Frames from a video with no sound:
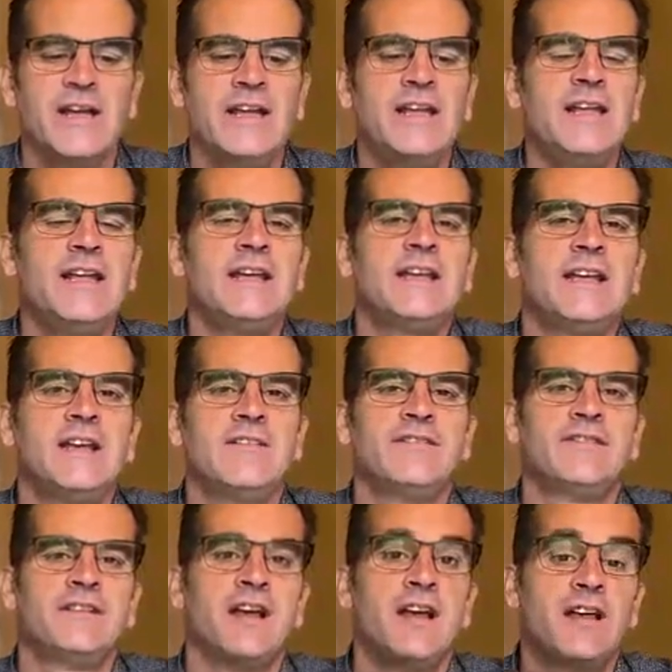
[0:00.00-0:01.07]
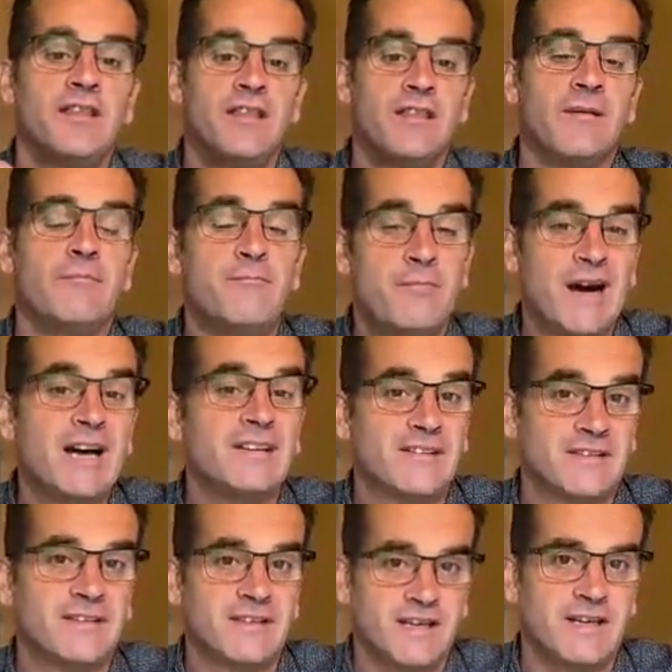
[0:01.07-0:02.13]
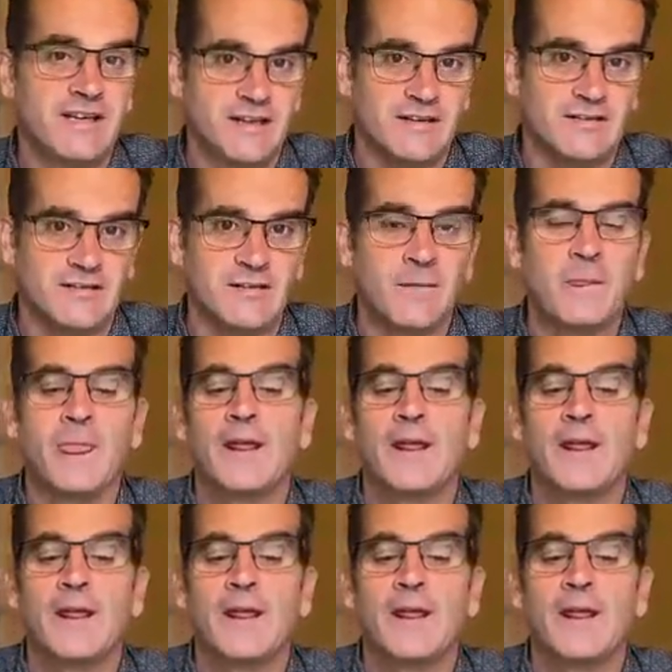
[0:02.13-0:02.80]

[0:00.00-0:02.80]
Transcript: He gives the bus keys,